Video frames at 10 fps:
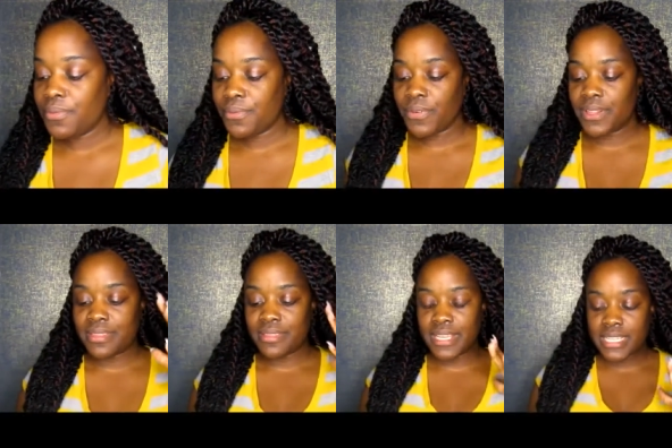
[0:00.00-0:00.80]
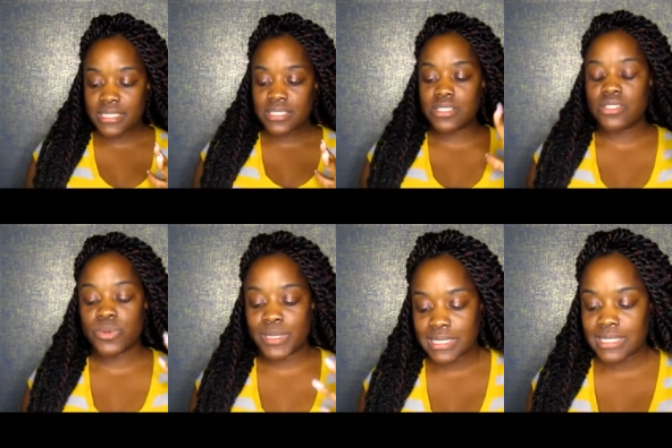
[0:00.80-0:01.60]
For this
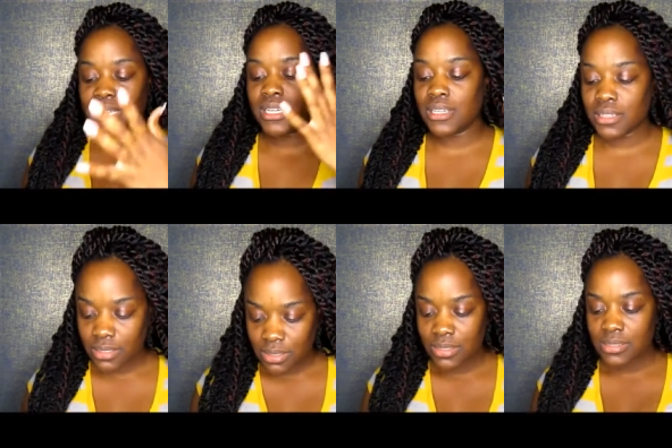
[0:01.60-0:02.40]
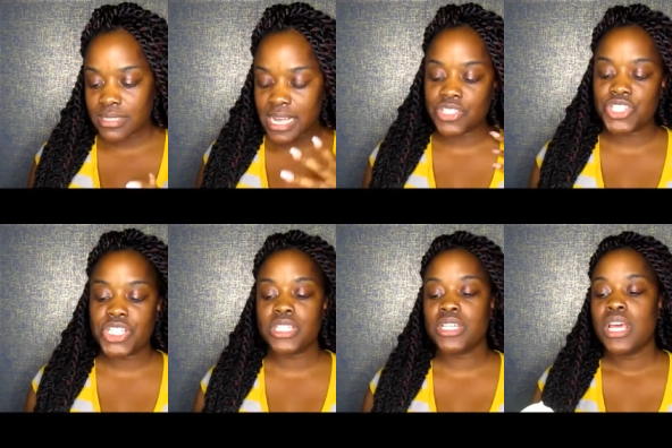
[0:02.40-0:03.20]
twisting
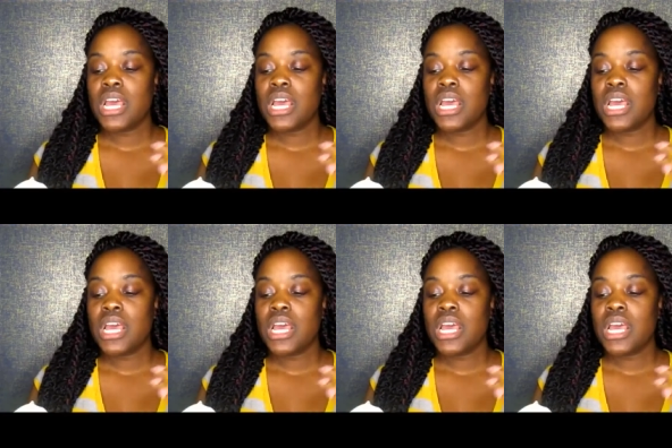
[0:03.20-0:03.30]
session,